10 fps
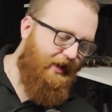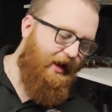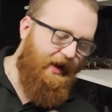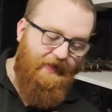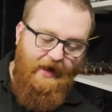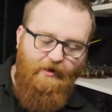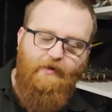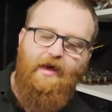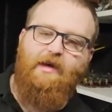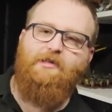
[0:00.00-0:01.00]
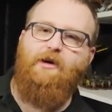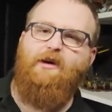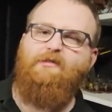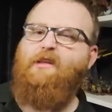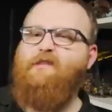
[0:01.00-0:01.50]
uh, in there on the Exarch,
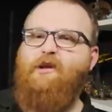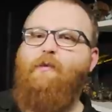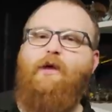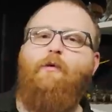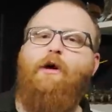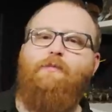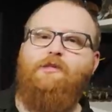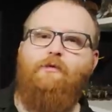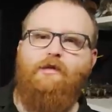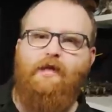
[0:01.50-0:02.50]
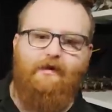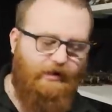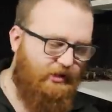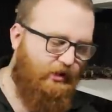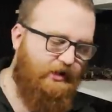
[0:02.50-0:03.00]
I was like, there's no way he'll wipe his squad out. And
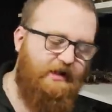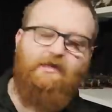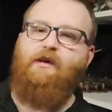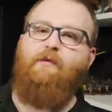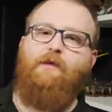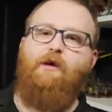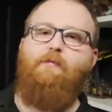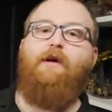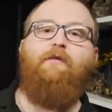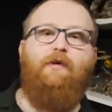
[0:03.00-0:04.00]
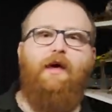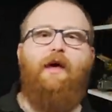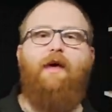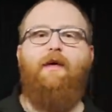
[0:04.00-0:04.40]
as long as he's tied up in combat, I don't care.